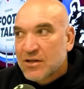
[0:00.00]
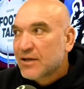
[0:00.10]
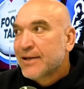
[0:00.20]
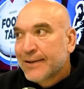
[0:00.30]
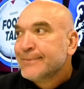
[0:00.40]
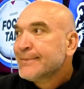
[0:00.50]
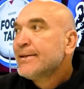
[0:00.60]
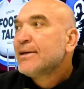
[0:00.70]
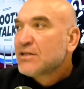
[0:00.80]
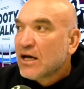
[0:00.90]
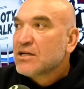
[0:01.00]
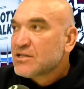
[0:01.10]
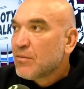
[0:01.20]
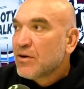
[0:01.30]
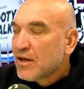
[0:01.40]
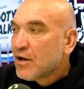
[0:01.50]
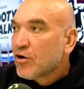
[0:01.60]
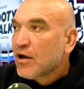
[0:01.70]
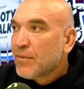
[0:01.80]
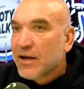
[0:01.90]
Like, you're telling someone that they're
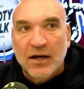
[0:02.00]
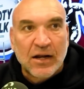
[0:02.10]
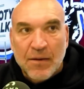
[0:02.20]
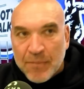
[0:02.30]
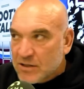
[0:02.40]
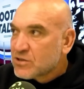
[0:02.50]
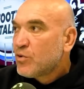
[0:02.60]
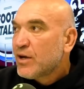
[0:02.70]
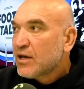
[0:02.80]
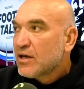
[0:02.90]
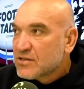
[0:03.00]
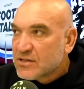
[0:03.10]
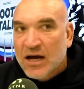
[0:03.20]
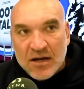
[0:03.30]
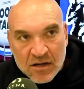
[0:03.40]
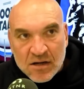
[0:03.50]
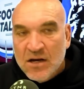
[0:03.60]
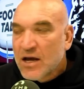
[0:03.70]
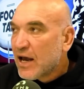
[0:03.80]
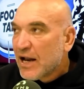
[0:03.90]
not going to be at your club, but it's quick, it's done,
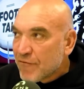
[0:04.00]
and